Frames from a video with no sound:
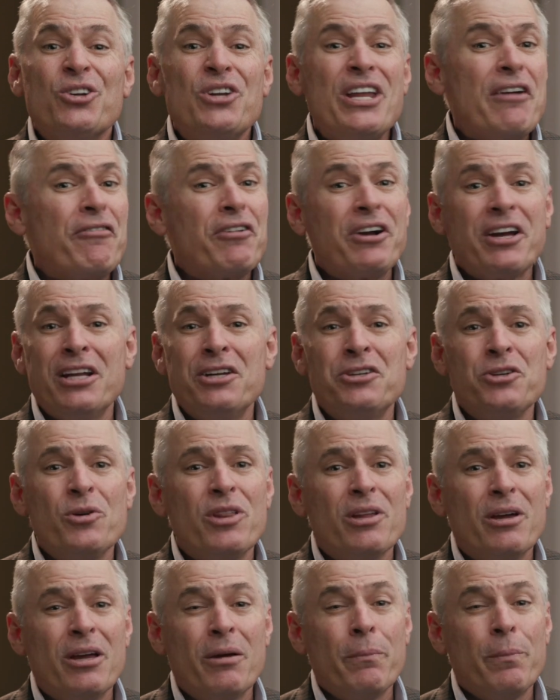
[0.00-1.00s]
you're never going
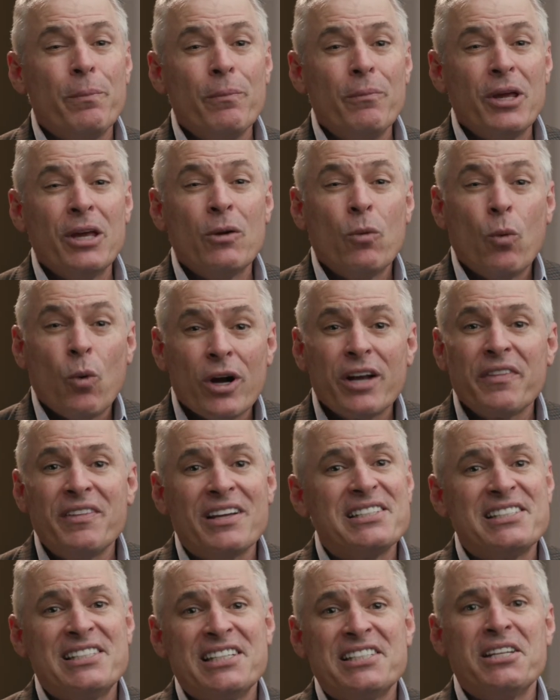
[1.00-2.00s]
to do the work
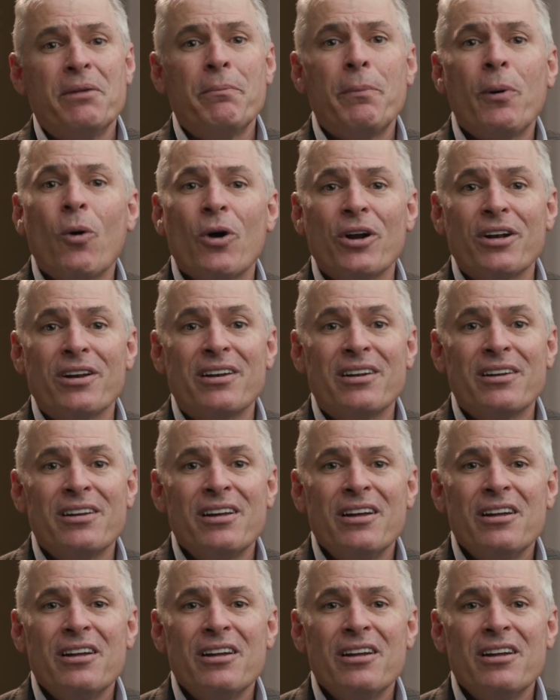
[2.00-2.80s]
that's this important.